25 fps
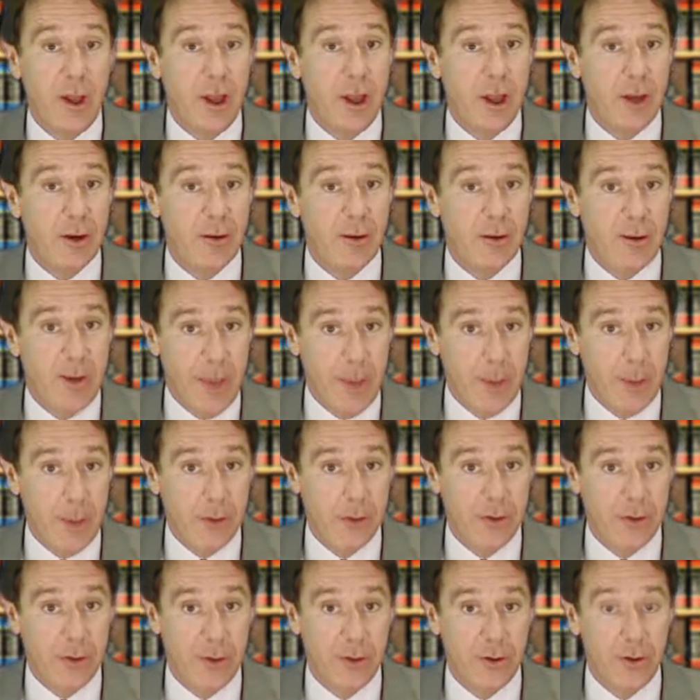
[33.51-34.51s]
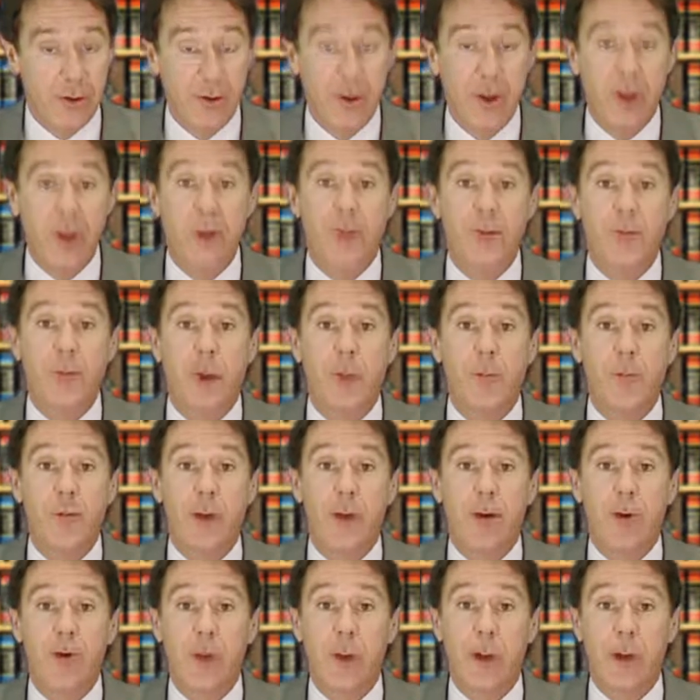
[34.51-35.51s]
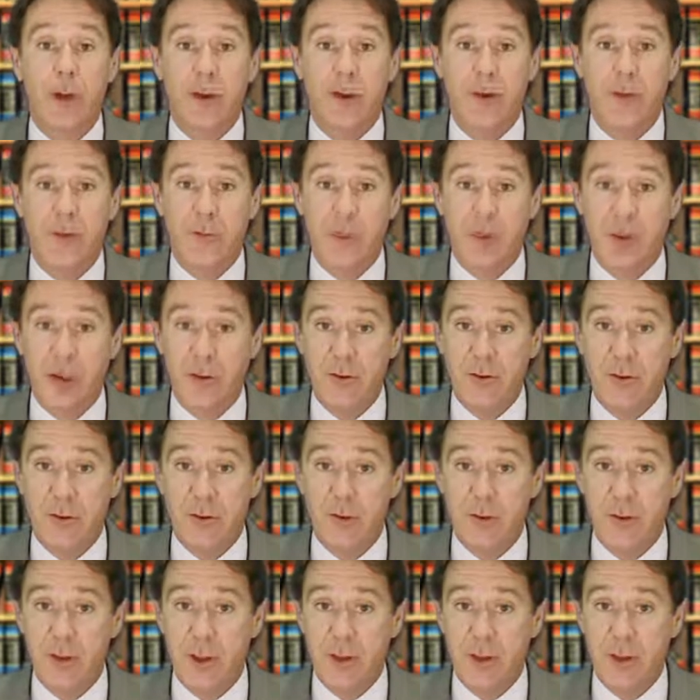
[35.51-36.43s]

and damages subject to any defenses